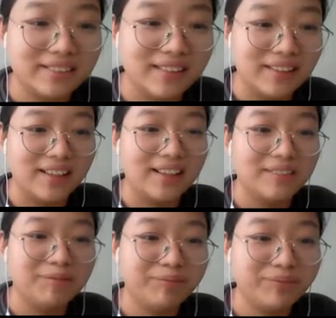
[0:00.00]
Okay.
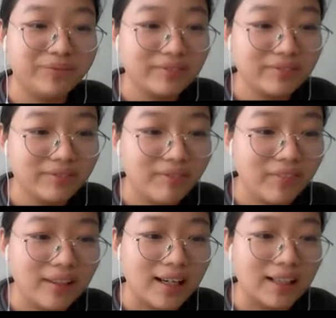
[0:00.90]

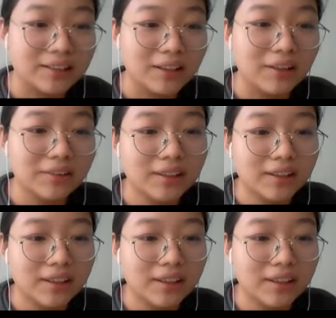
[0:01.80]
Yeah, so